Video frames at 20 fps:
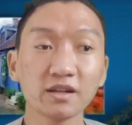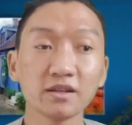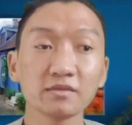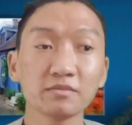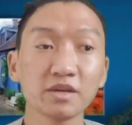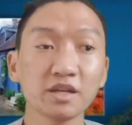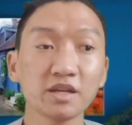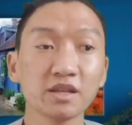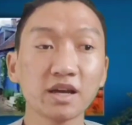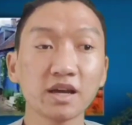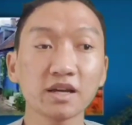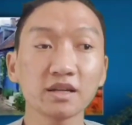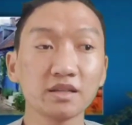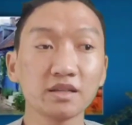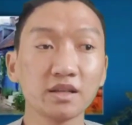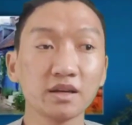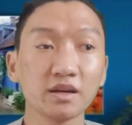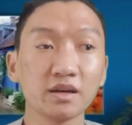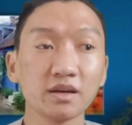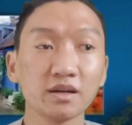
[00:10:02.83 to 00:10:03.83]
me that
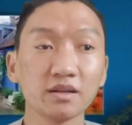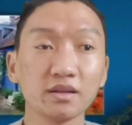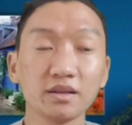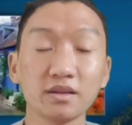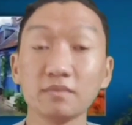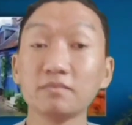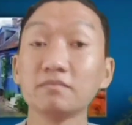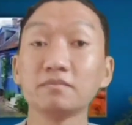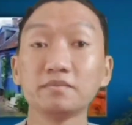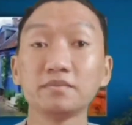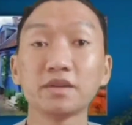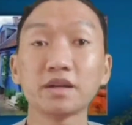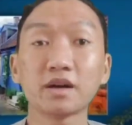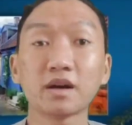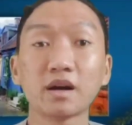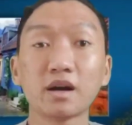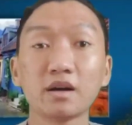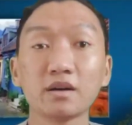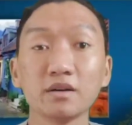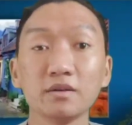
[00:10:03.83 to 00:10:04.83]
there
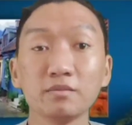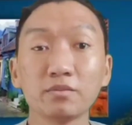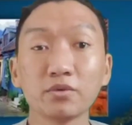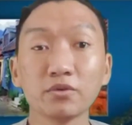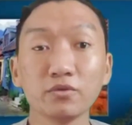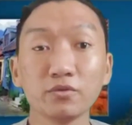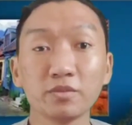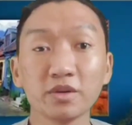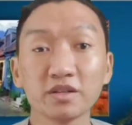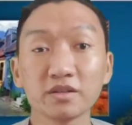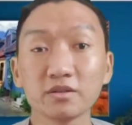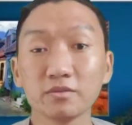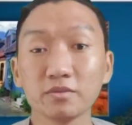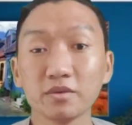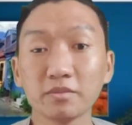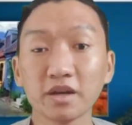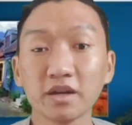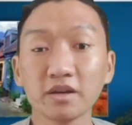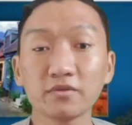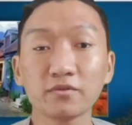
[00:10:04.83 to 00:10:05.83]
are improvements to be
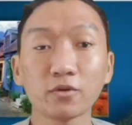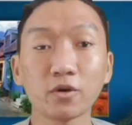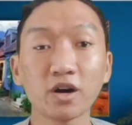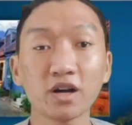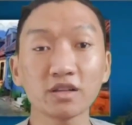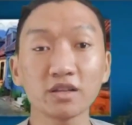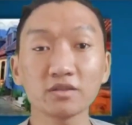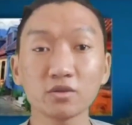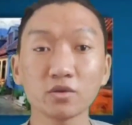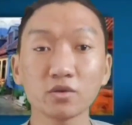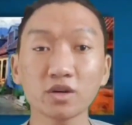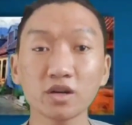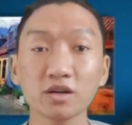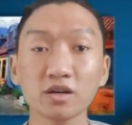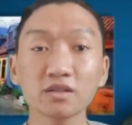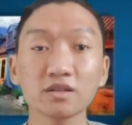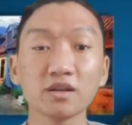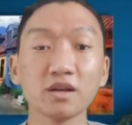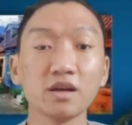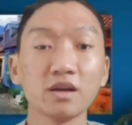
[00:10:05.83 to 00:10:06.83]
made for other
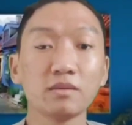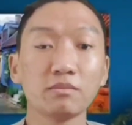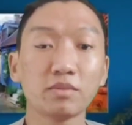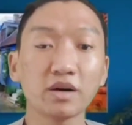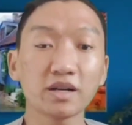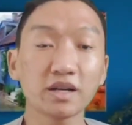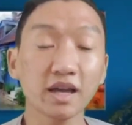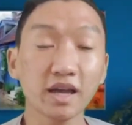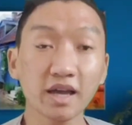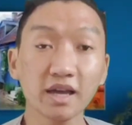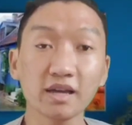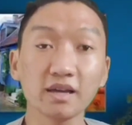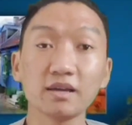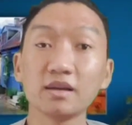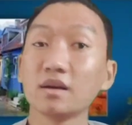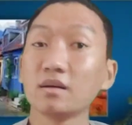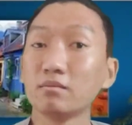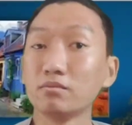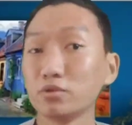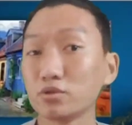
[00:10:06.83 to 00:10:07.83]
Dzongkhaks. But hey,
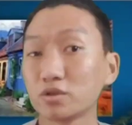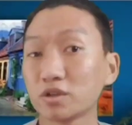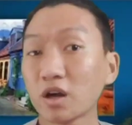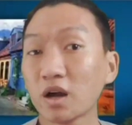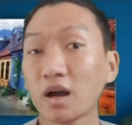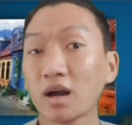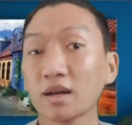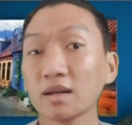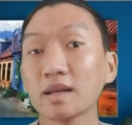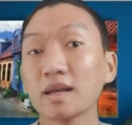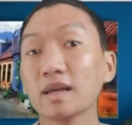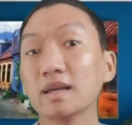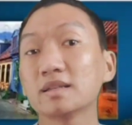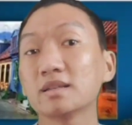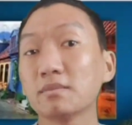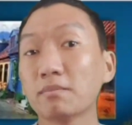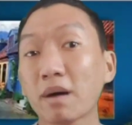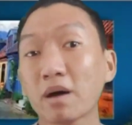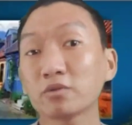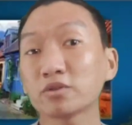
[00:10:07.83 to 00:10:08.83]
Bhutan is a
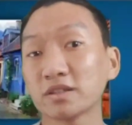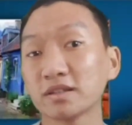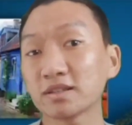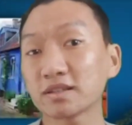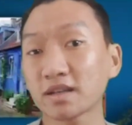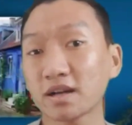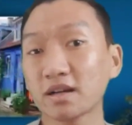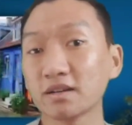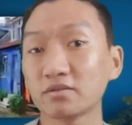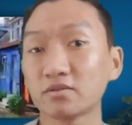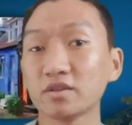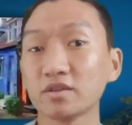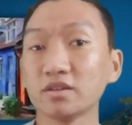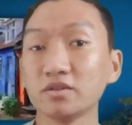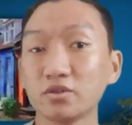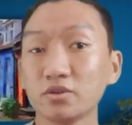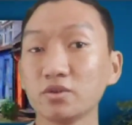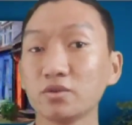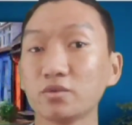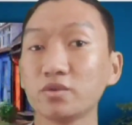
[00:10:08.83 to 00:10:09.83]
mountainous country.
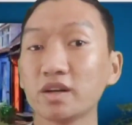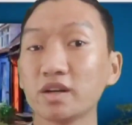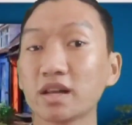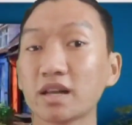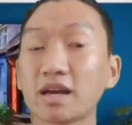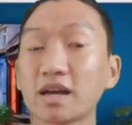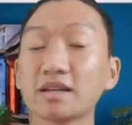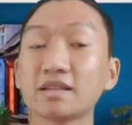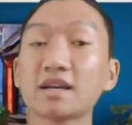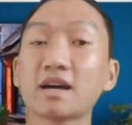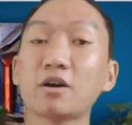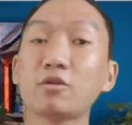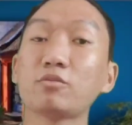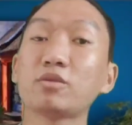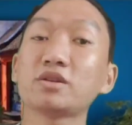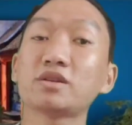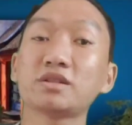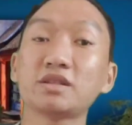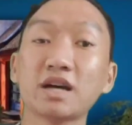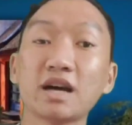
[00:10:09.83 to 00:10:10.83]
Do you realize how
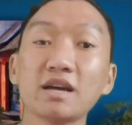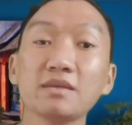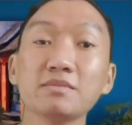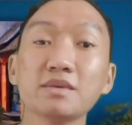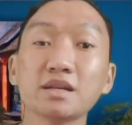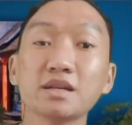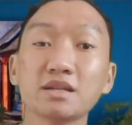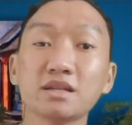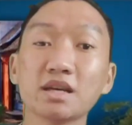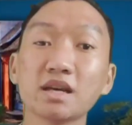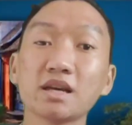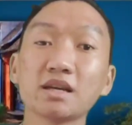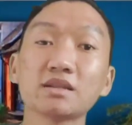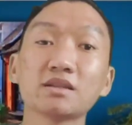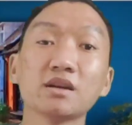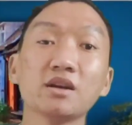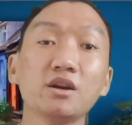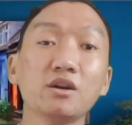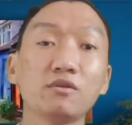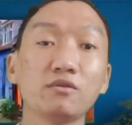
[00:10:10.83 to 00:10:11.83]
much time it takes
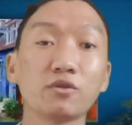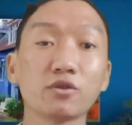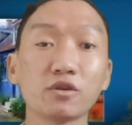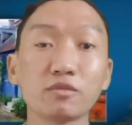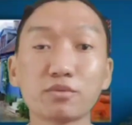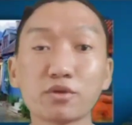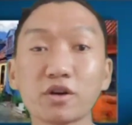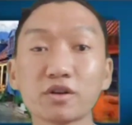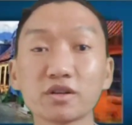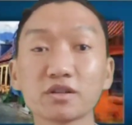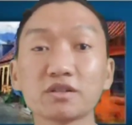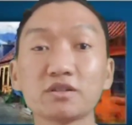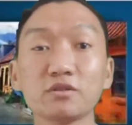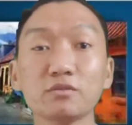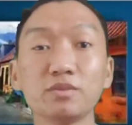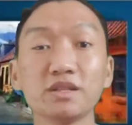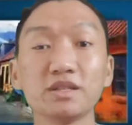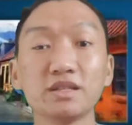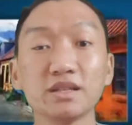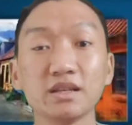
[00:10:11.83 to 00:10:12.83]
for a product to
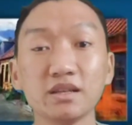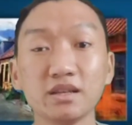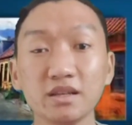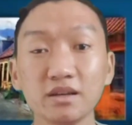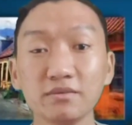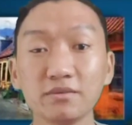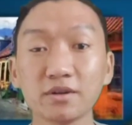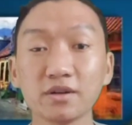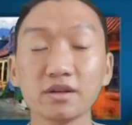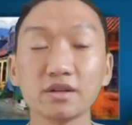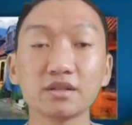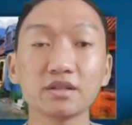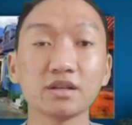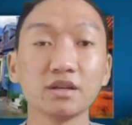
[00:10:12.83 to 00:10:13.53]
be delivered